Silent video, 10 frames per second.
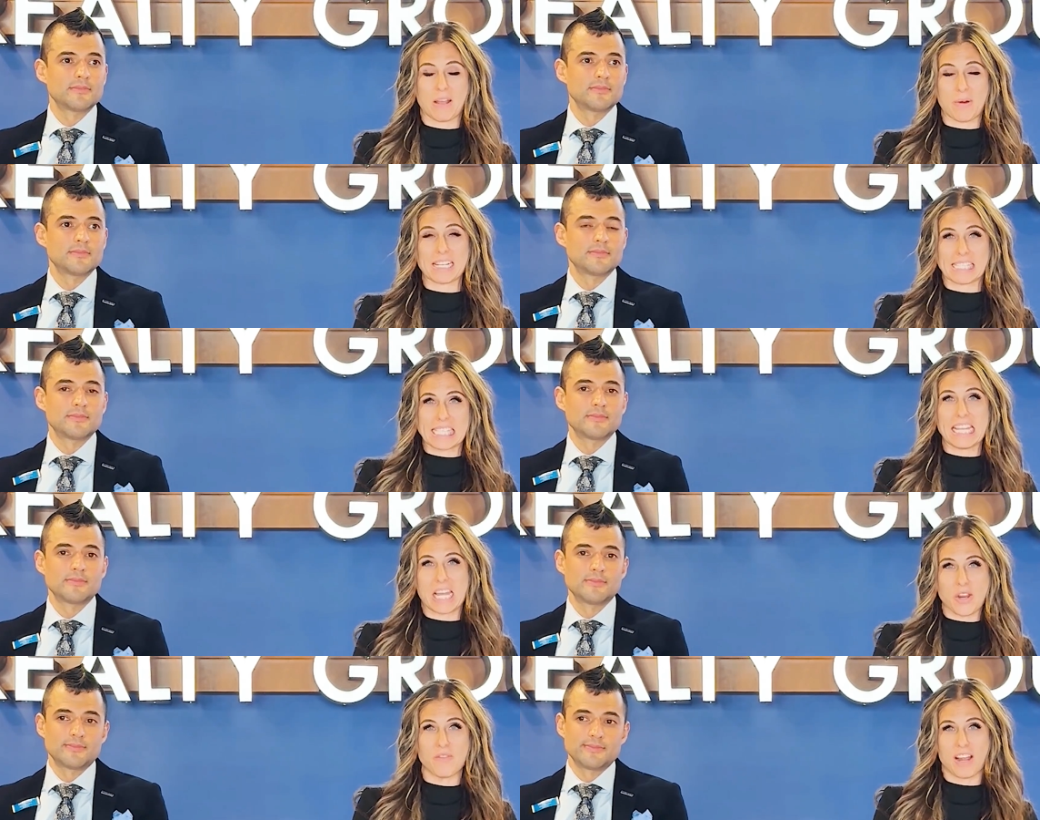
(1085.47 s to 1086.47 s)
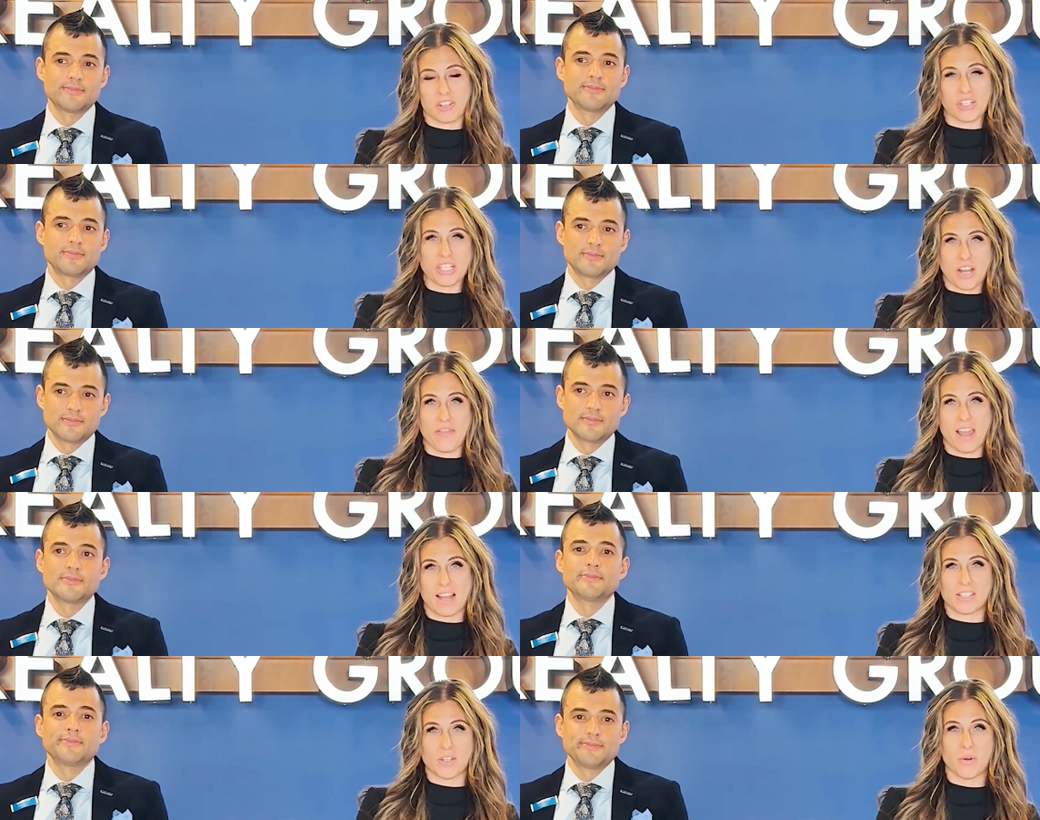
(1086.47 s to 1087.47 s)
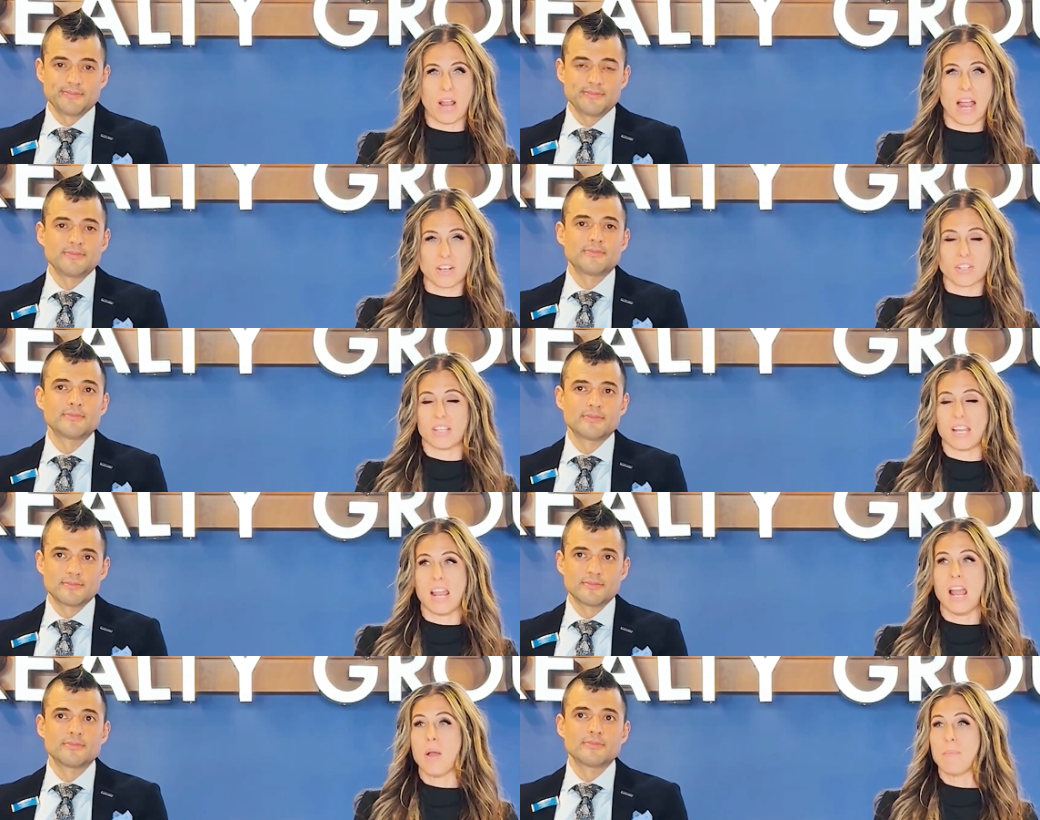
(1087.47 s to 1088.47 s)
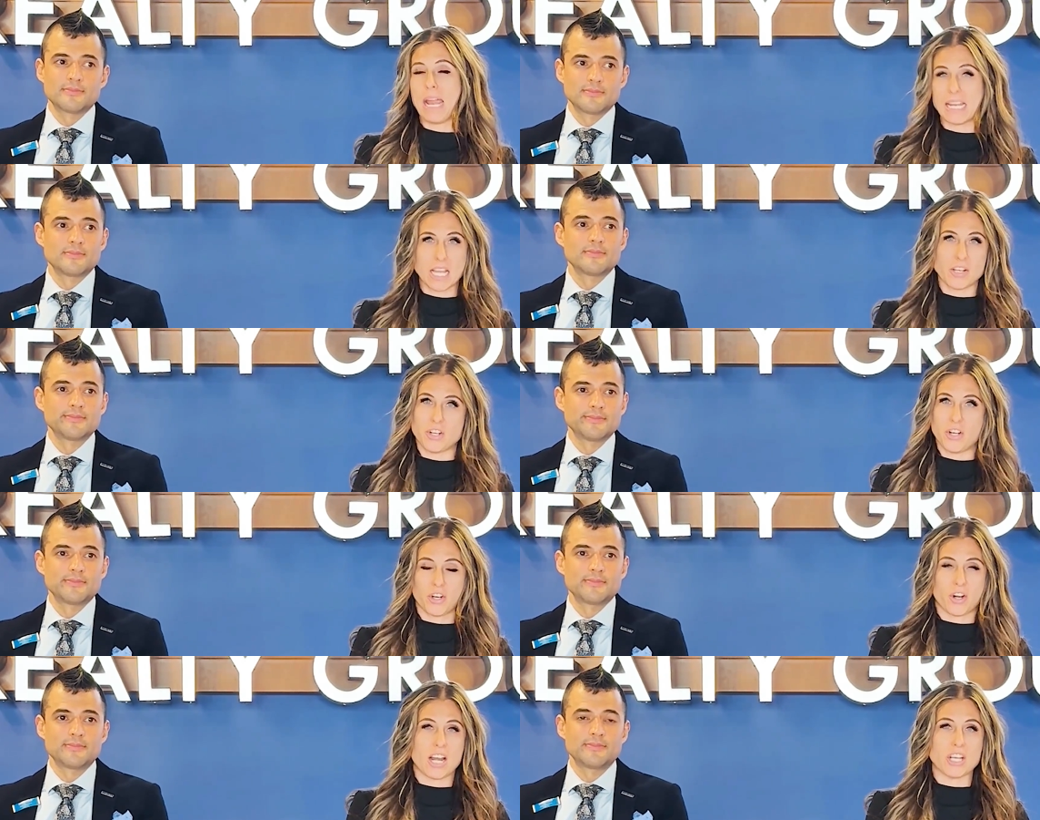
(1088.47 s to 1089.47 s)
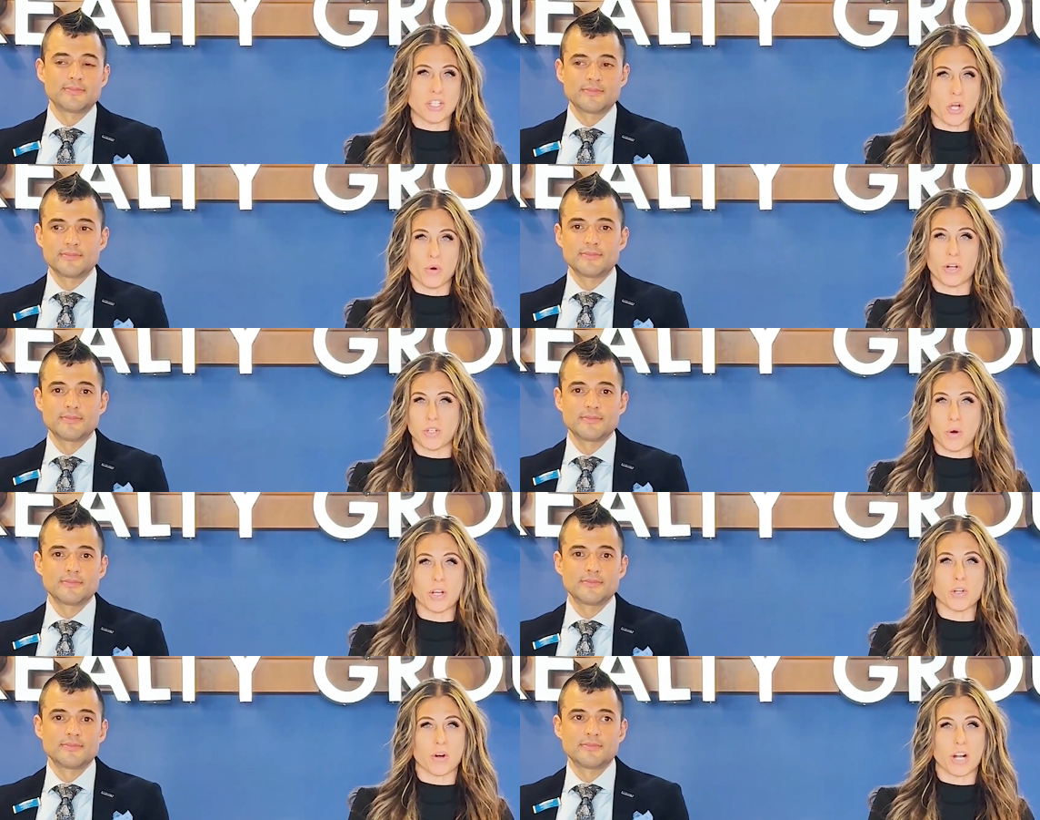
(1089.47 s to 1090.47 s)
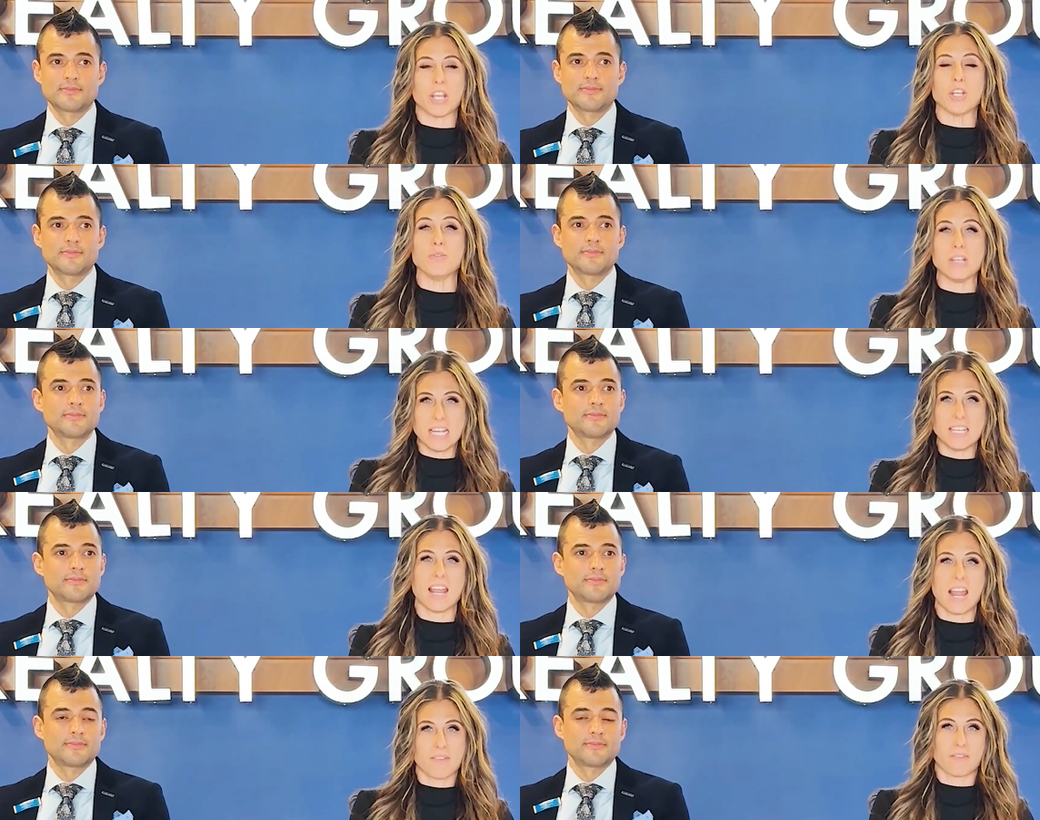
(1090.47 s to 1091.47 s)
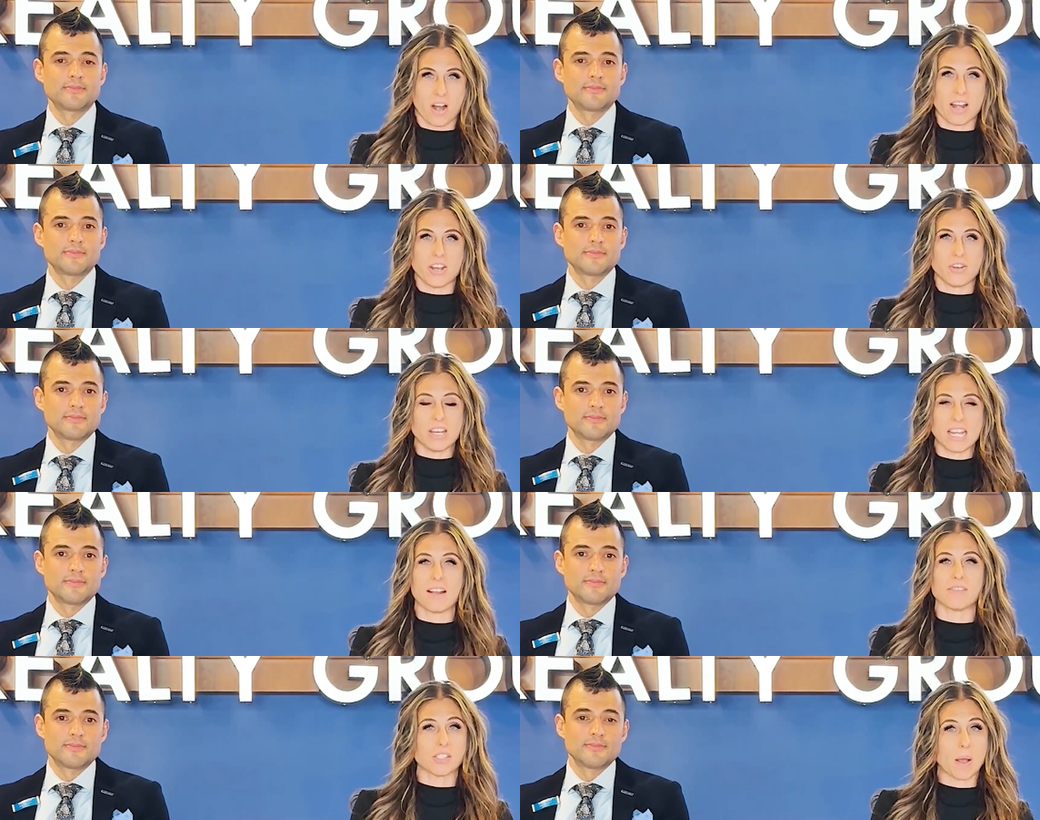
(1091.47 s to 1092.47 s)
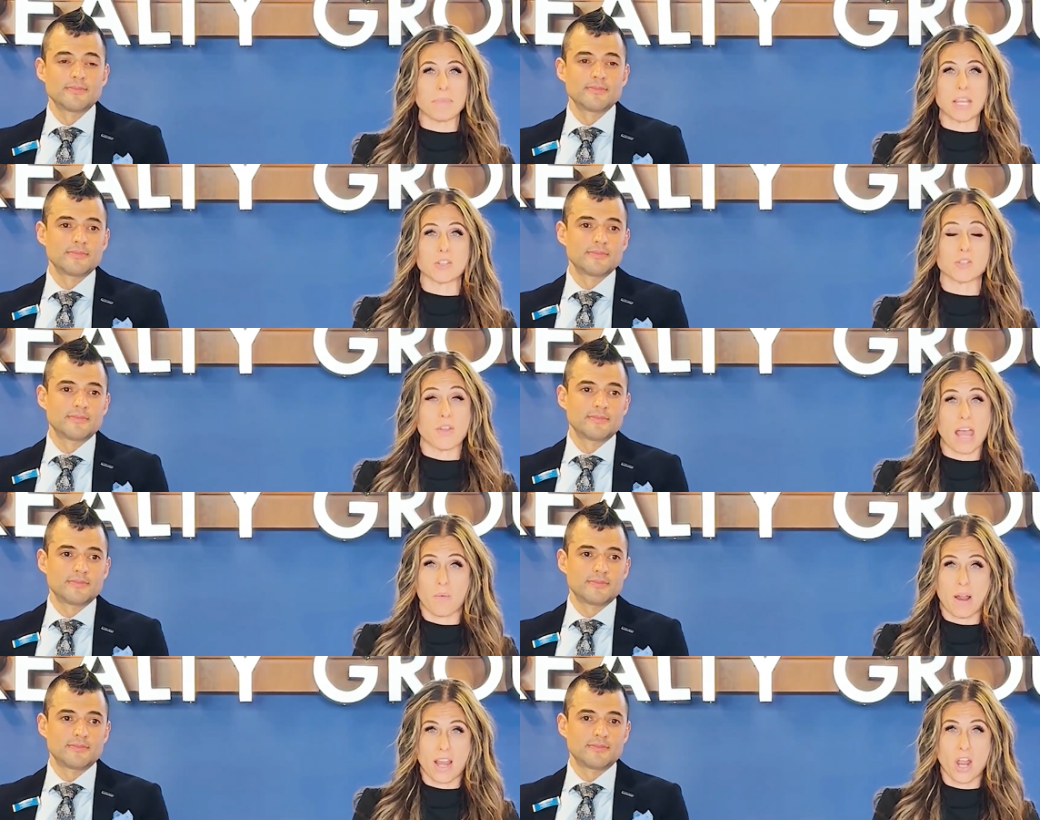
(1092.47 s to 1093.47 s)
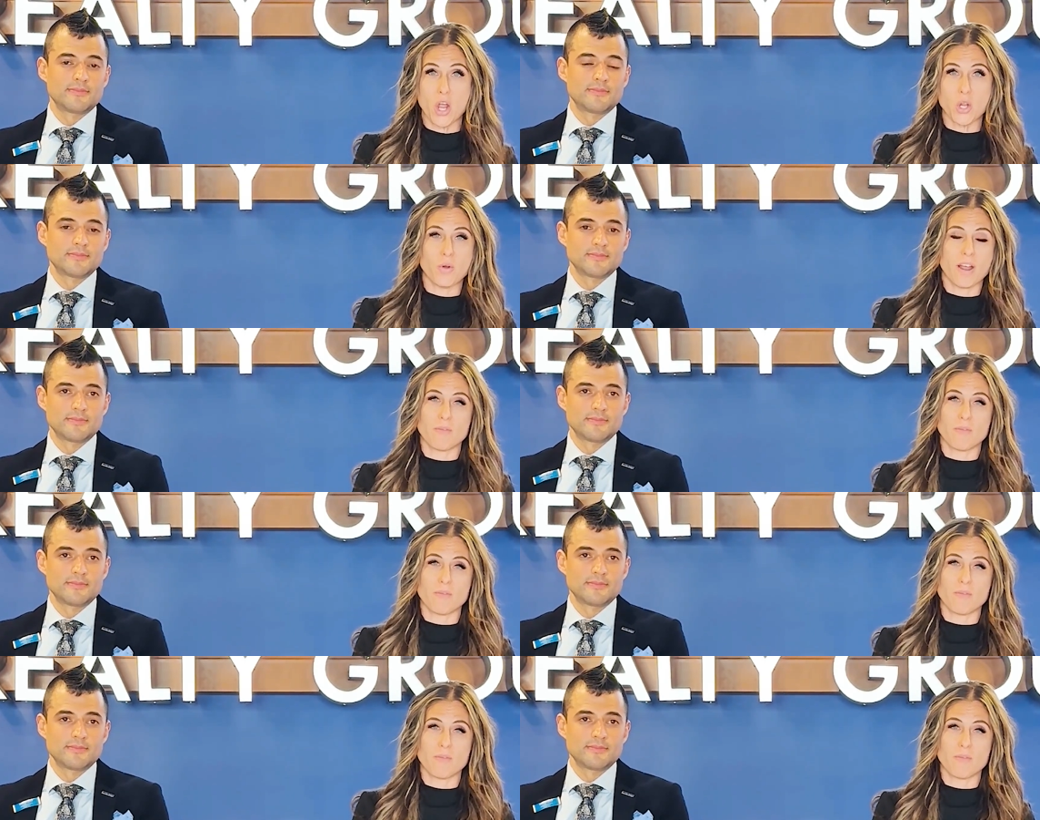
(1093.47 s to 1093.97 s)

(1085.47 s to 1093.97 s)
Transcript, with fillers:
Speaker 1: They want to see that you've actually done that. So actually pay attention to your credit, don't, don't ignore it. You need to have credit, you need to have something, so that way you